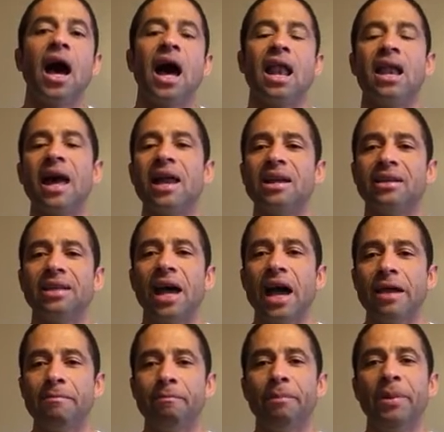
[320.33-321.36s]
a lot of
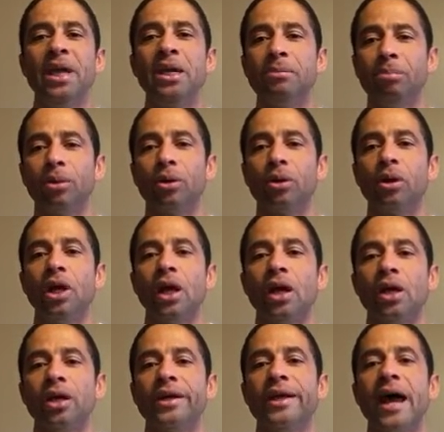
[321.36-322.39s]
time people
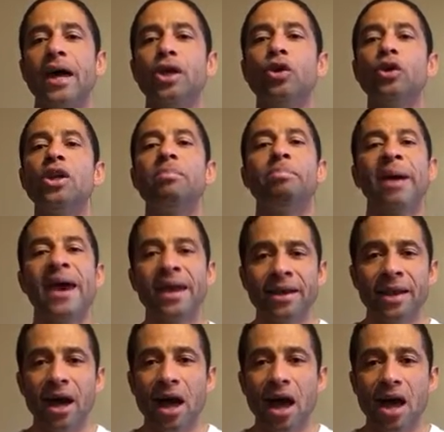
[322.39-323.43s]
that you
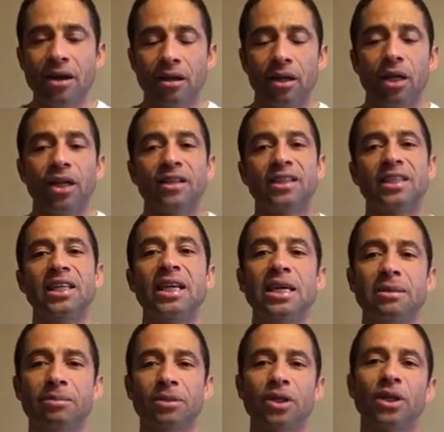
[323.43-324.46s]
depend on
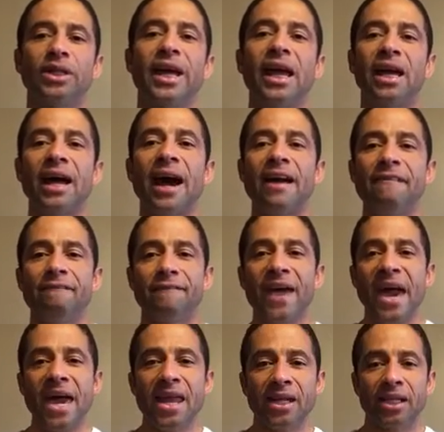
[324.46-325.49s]
seems to take
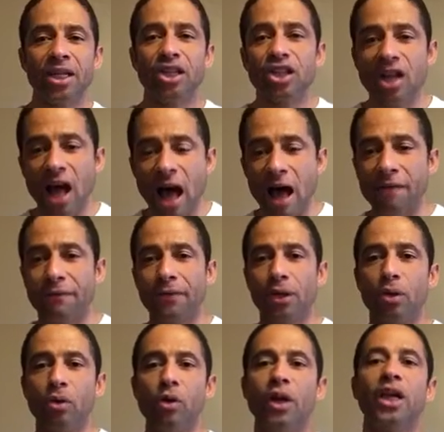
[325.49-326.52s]
advantage of
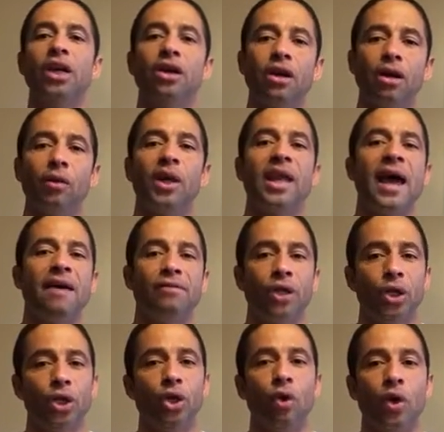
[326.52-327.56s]
you, either will
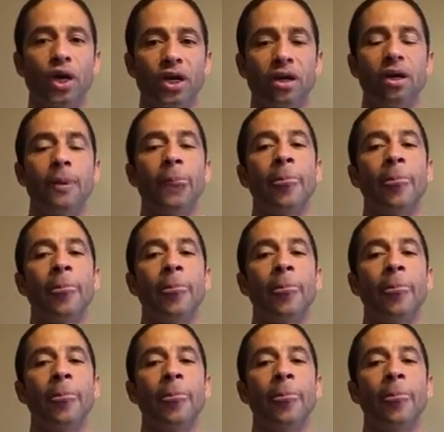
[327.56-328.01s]
have you doing